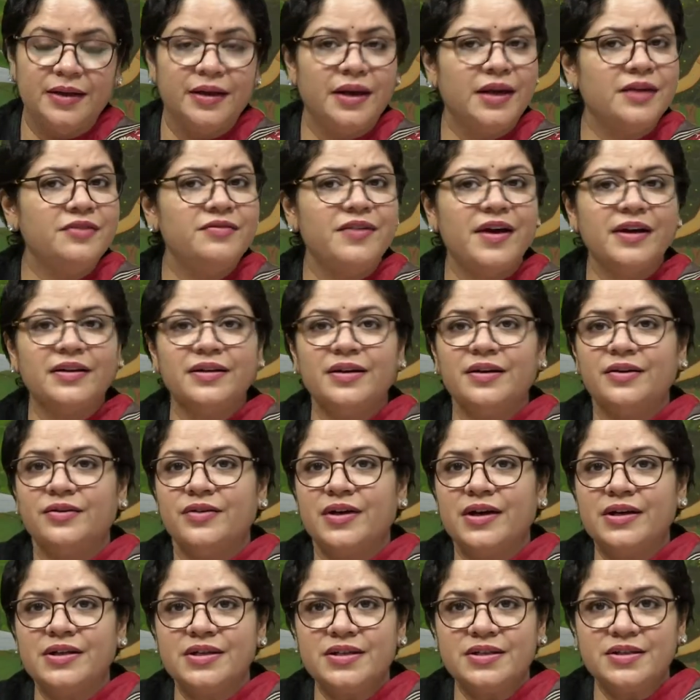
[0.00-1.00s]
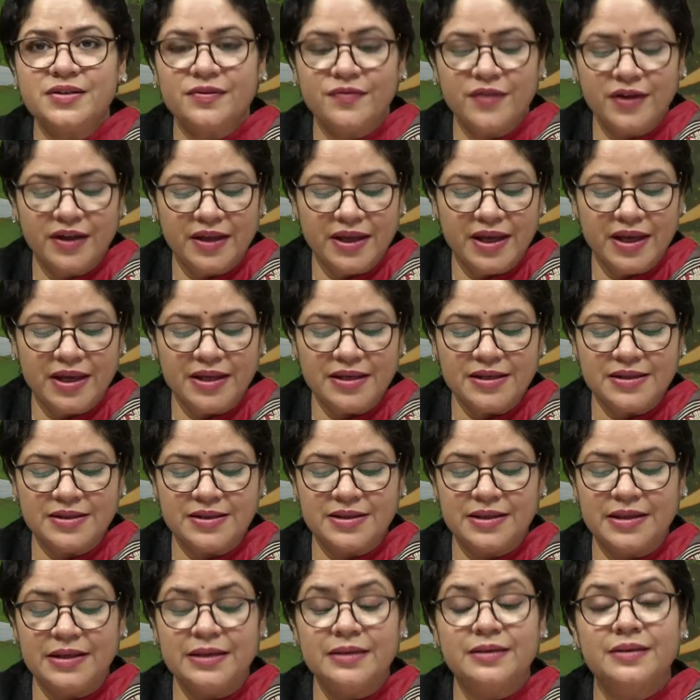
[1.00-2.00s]
In fact, the greatest of the
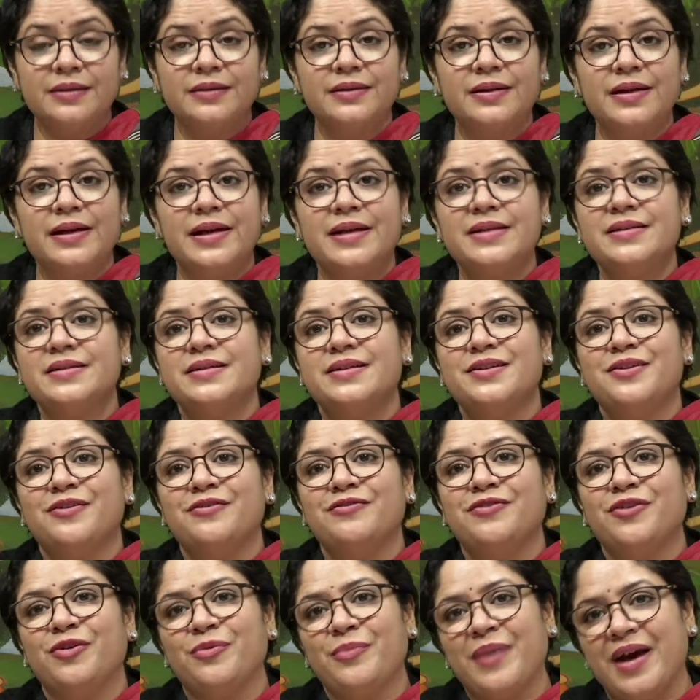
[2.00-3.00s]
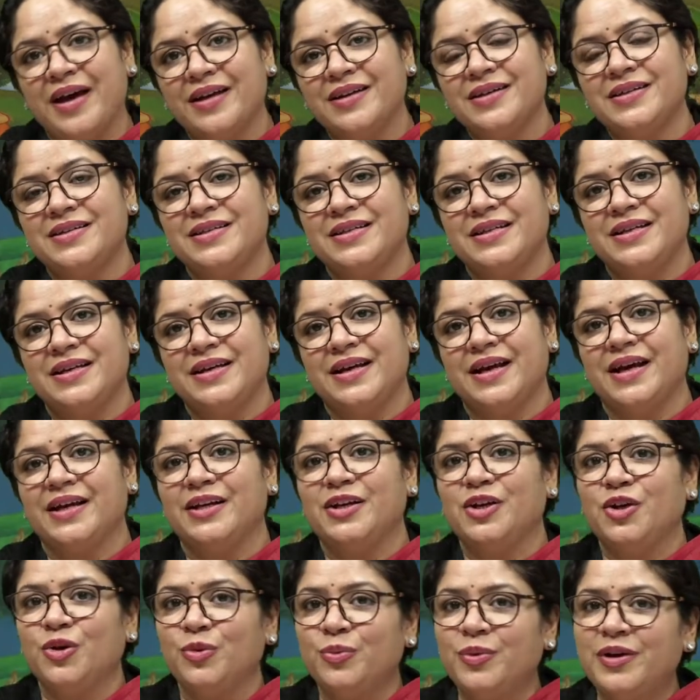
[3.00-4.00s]
kings learn the lesson of humanity
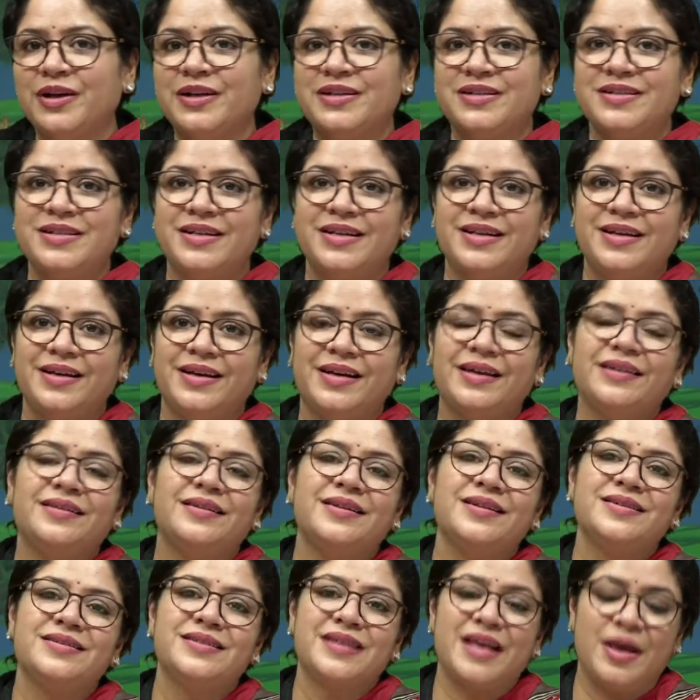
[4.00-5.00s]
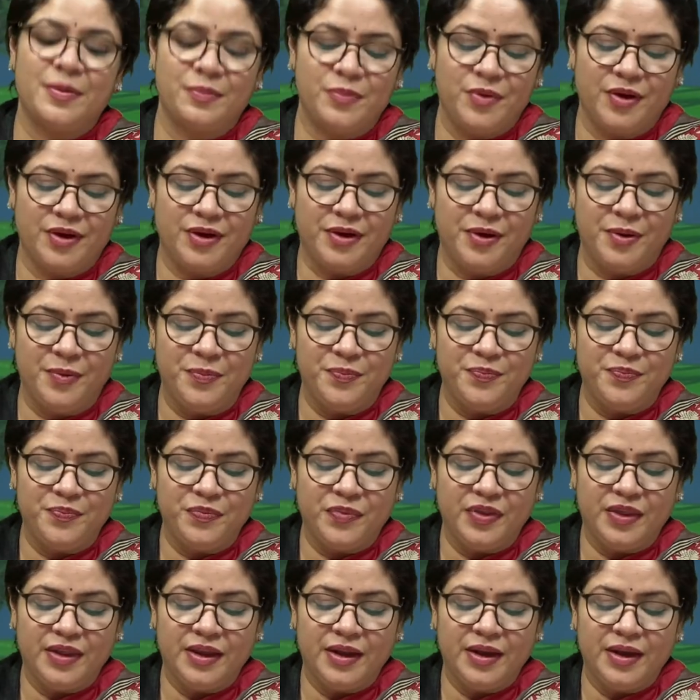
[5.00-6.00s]
and humility in this epic.
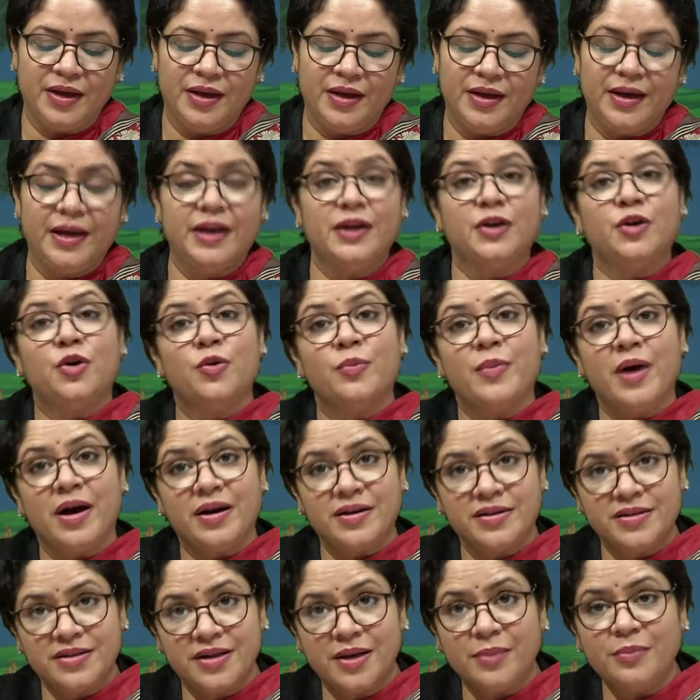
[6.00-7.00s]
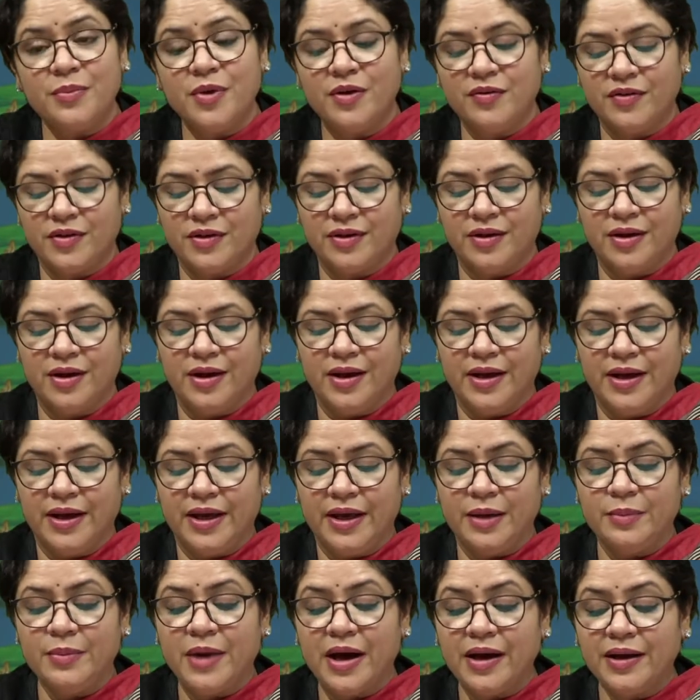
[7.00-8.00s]
In Kumar Sambhava,
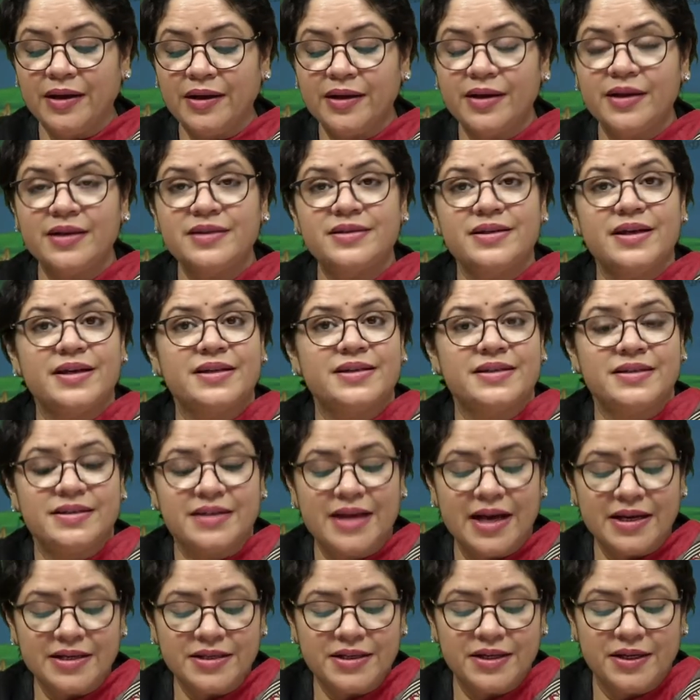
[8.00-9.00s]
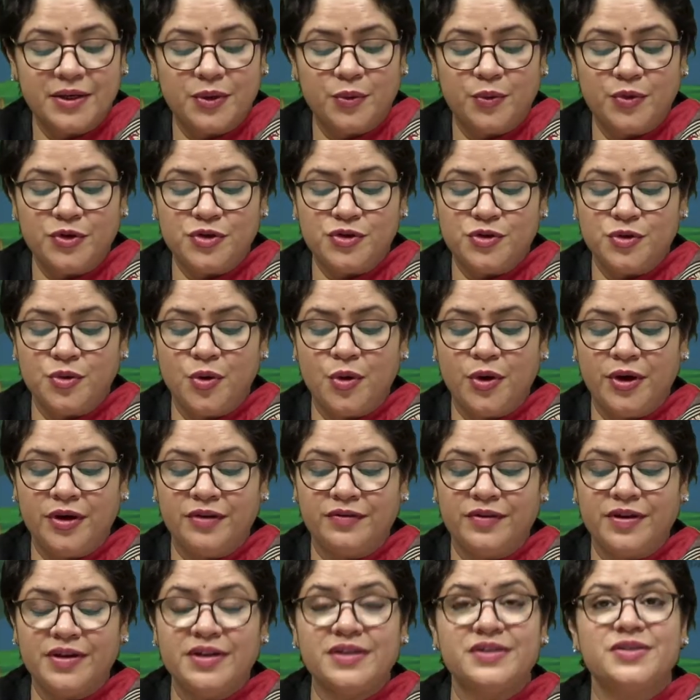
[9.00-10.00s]
Himalaya is ecstatic with joy
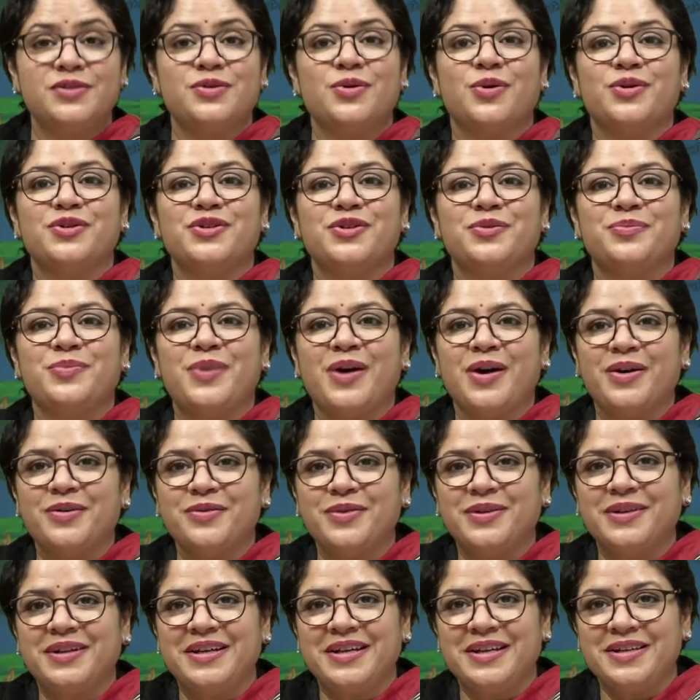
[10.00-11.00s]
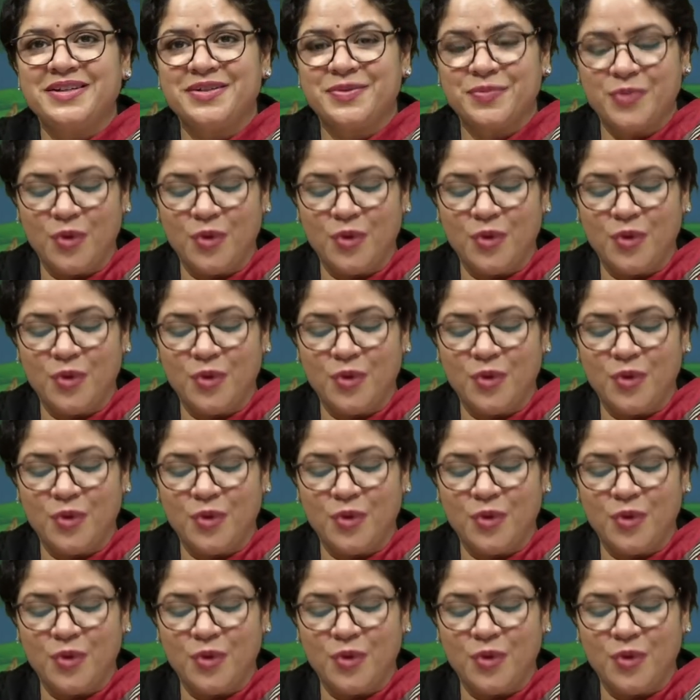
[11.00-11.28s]
when his daughter Parvati is